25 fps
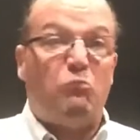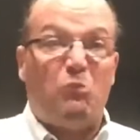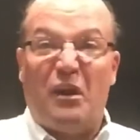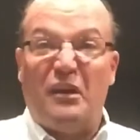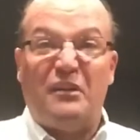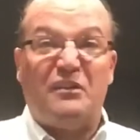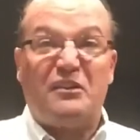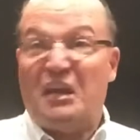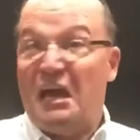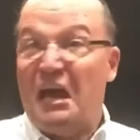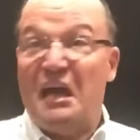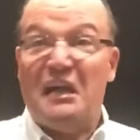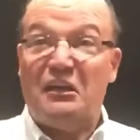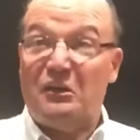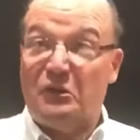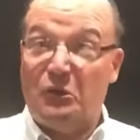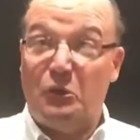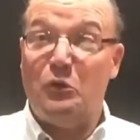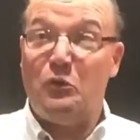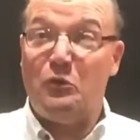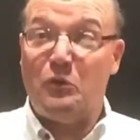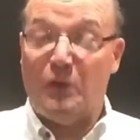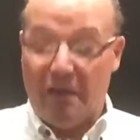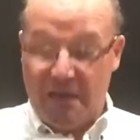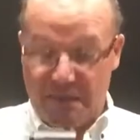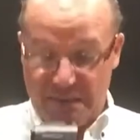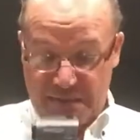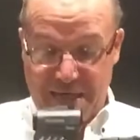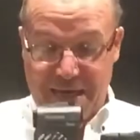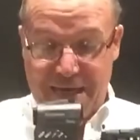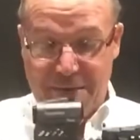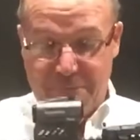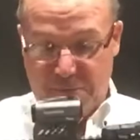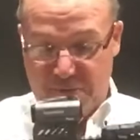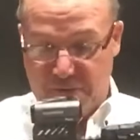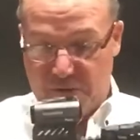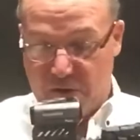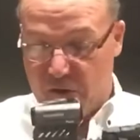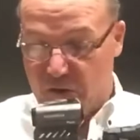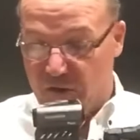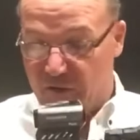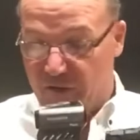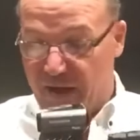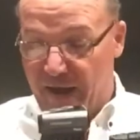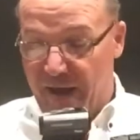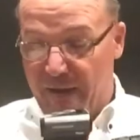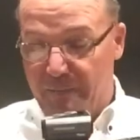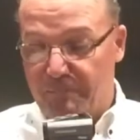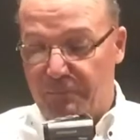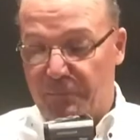it's kind of cool on top of all
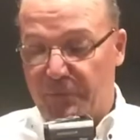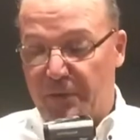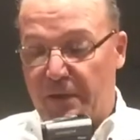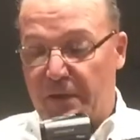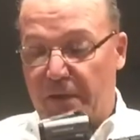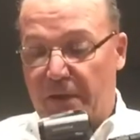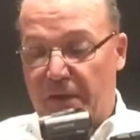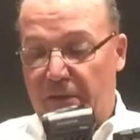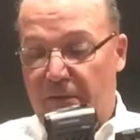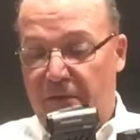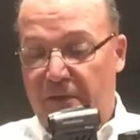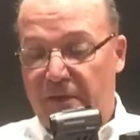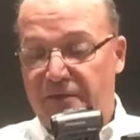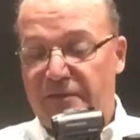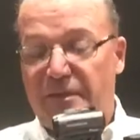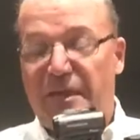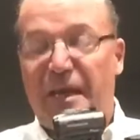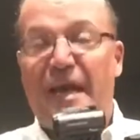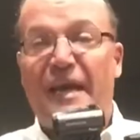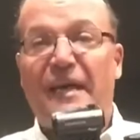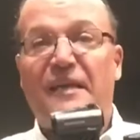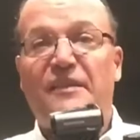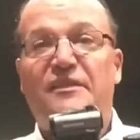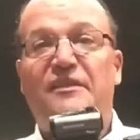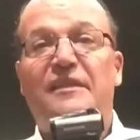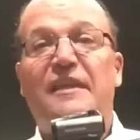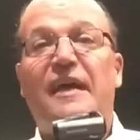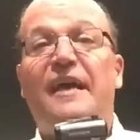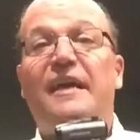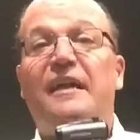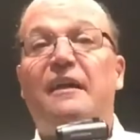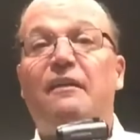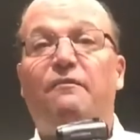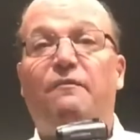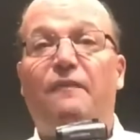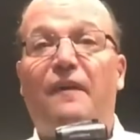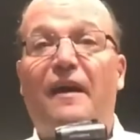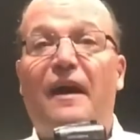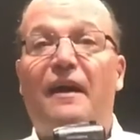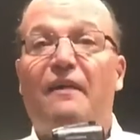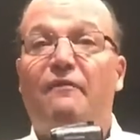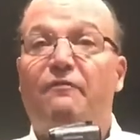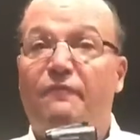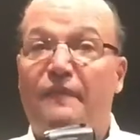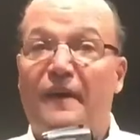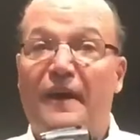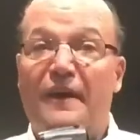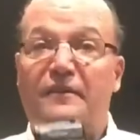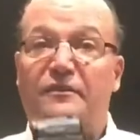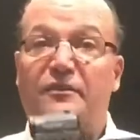that. This
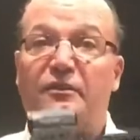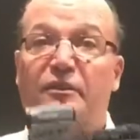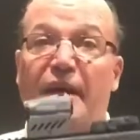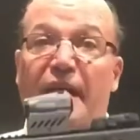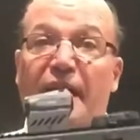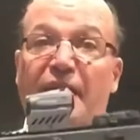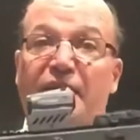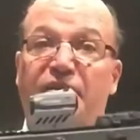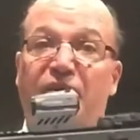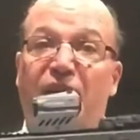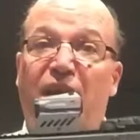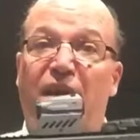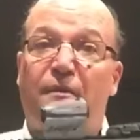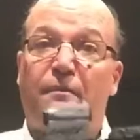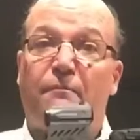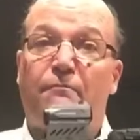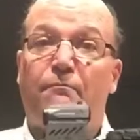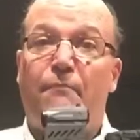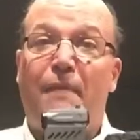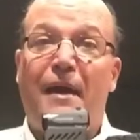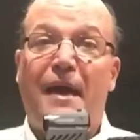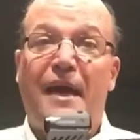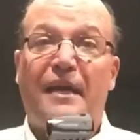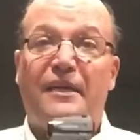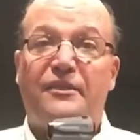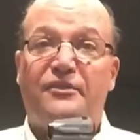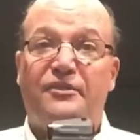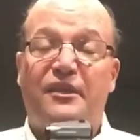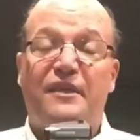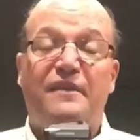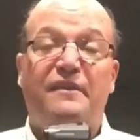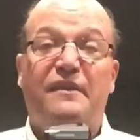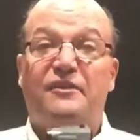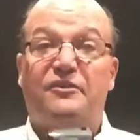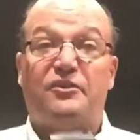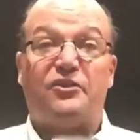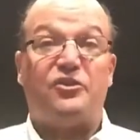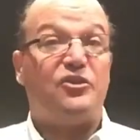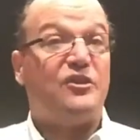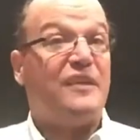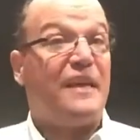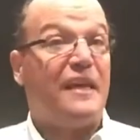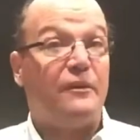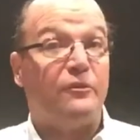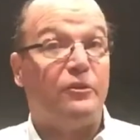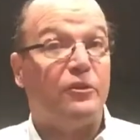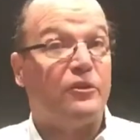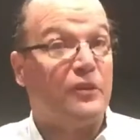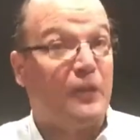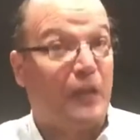X95 Vector has a magazine that's a
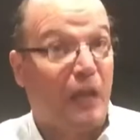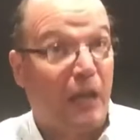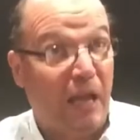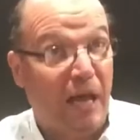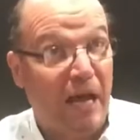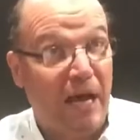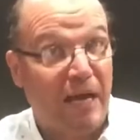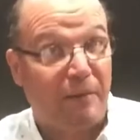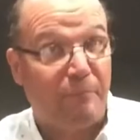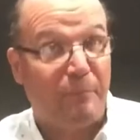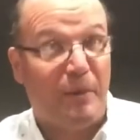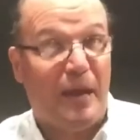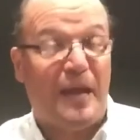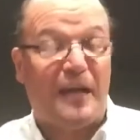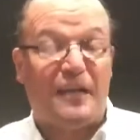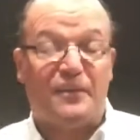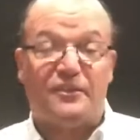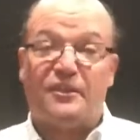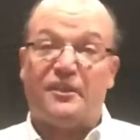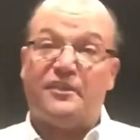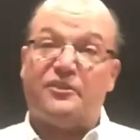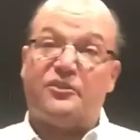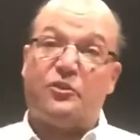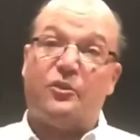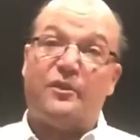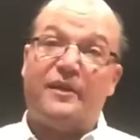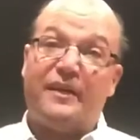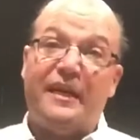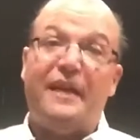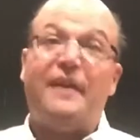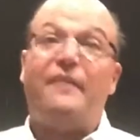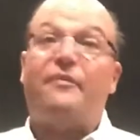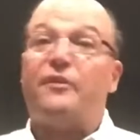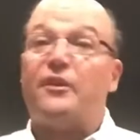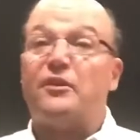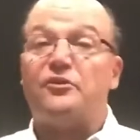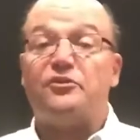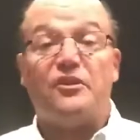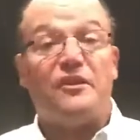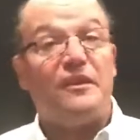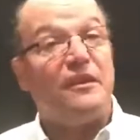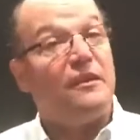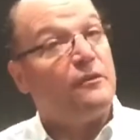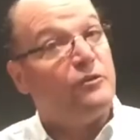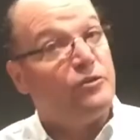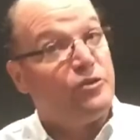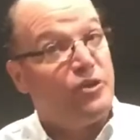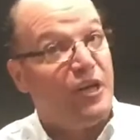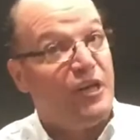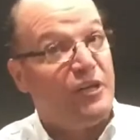standard Glock magazine. So again, there's an
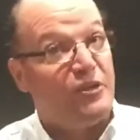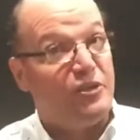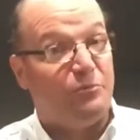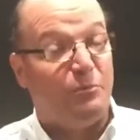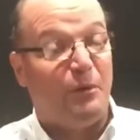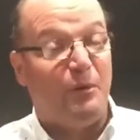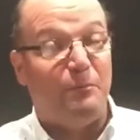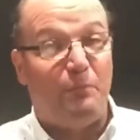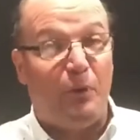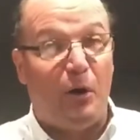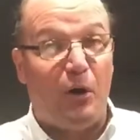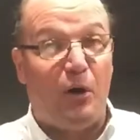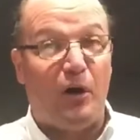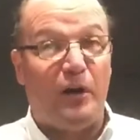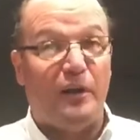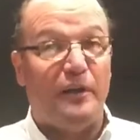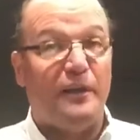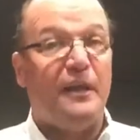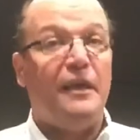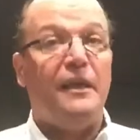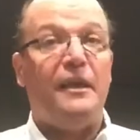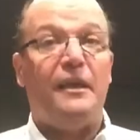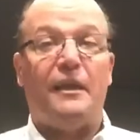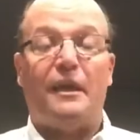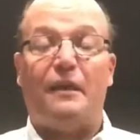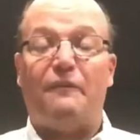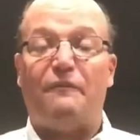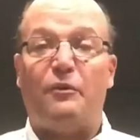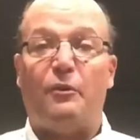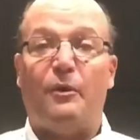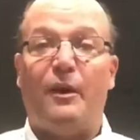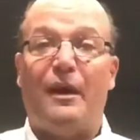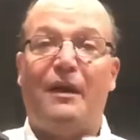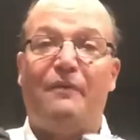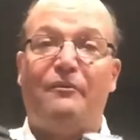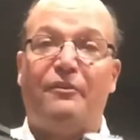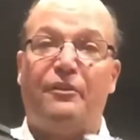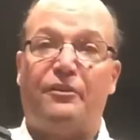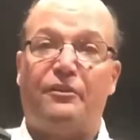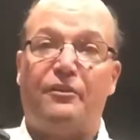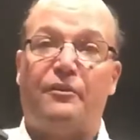interchangeable part. If you have a